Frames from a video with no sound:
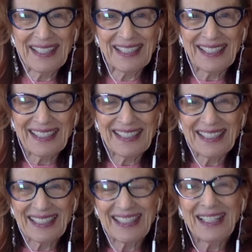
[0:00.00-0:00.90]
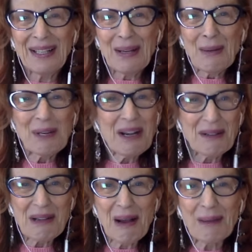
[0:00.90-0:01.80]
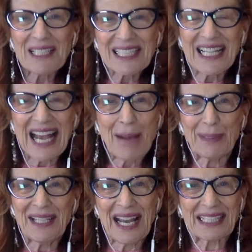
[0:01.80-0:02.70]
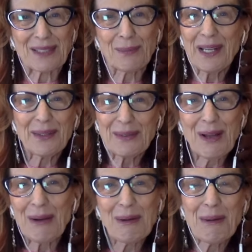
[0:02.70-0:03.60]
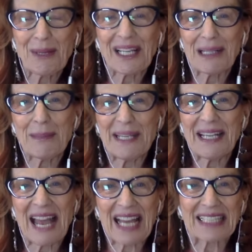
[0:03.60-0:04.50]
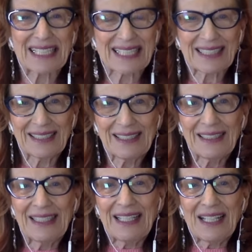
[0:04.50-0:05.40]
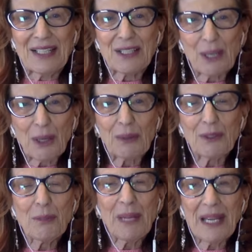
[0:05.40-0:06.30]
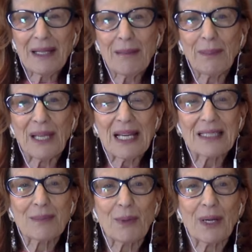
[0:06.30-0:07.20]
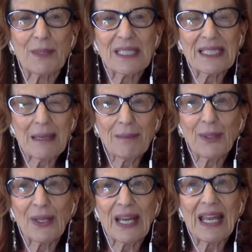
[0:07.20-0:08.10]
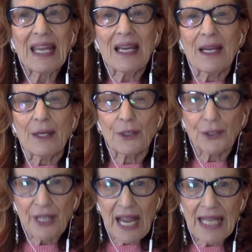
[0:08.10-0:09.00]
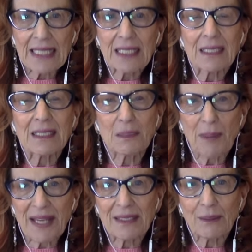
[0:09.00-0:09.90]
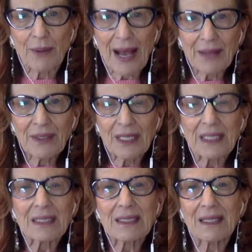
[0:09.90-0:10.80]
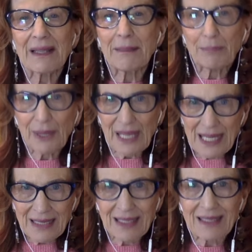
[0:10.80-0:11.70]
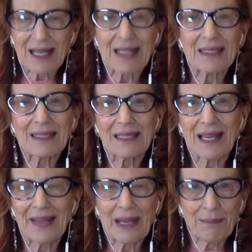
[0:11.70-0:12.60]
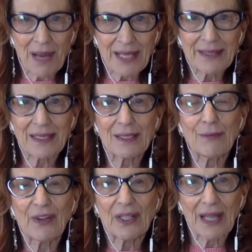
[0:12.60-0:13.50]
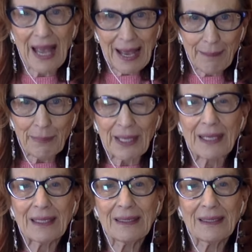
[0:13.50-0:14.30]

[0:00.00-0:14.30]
we don't know what's going to happen next. We don't know who we're going to be next. So, to be in a place where we simply create the space around us that pleases us and that makes us feel happy